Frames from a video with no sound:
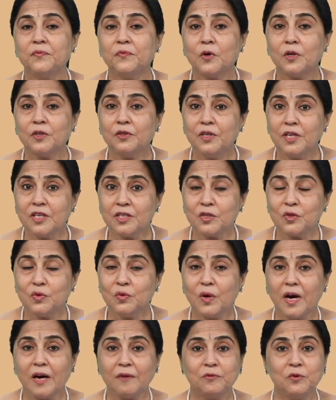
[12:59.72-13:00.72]
For this,
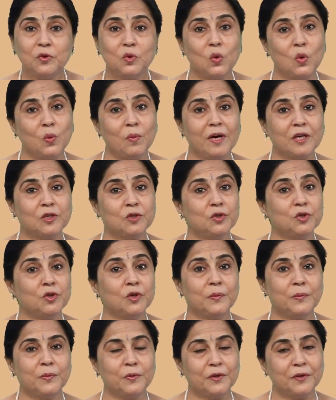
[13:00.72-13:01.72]
you have to go back to
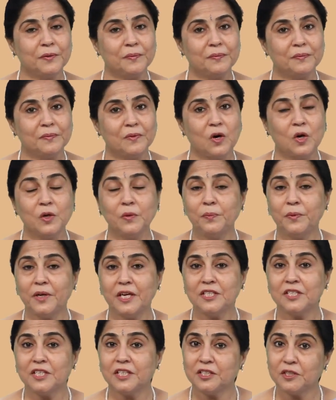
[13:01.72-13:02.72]
your poem on
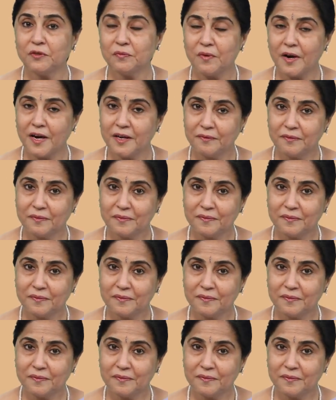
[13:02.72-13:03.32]
page 85.